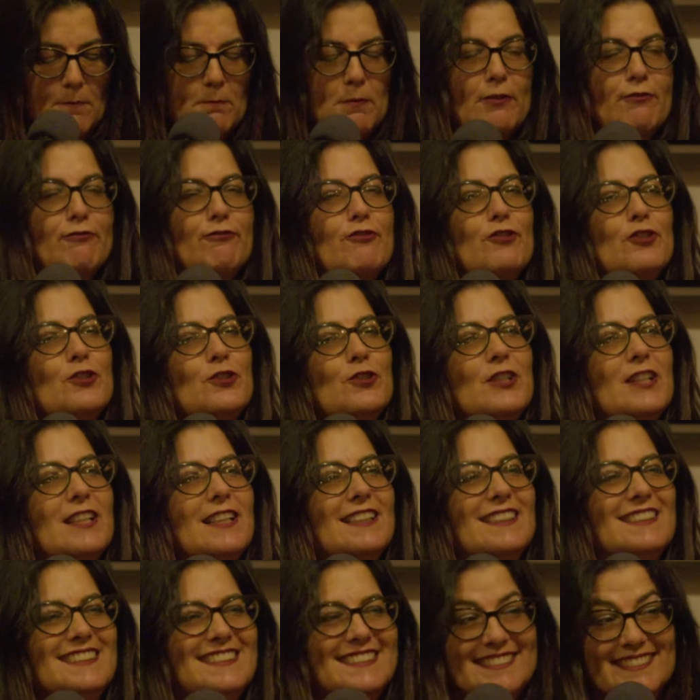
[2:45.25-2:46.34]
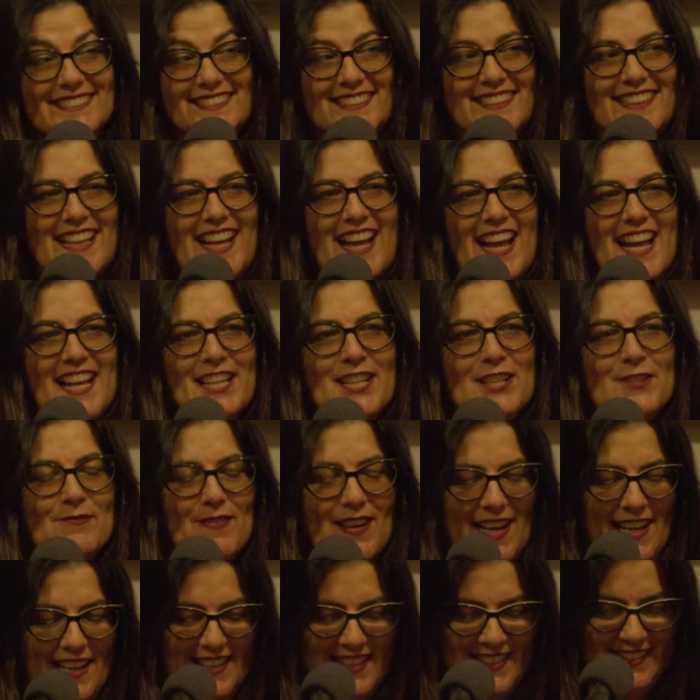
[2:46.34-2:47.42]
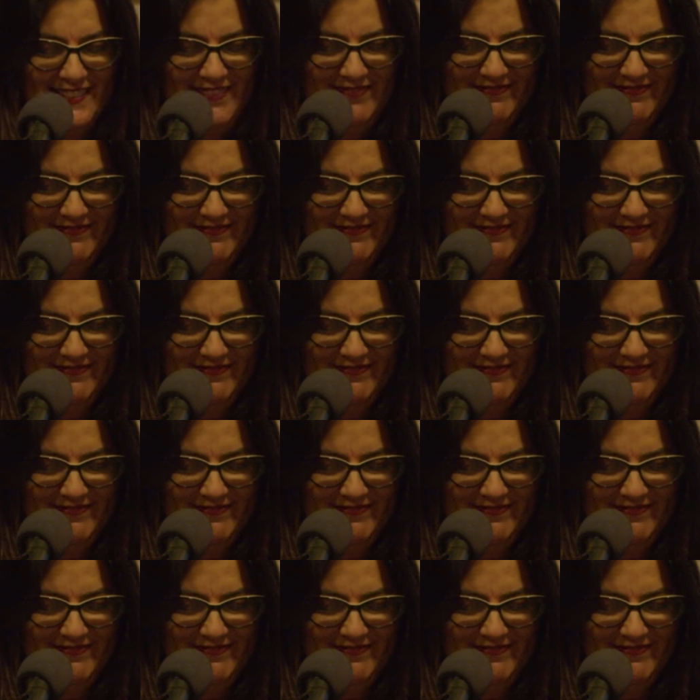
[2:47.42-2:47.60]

but food I could make.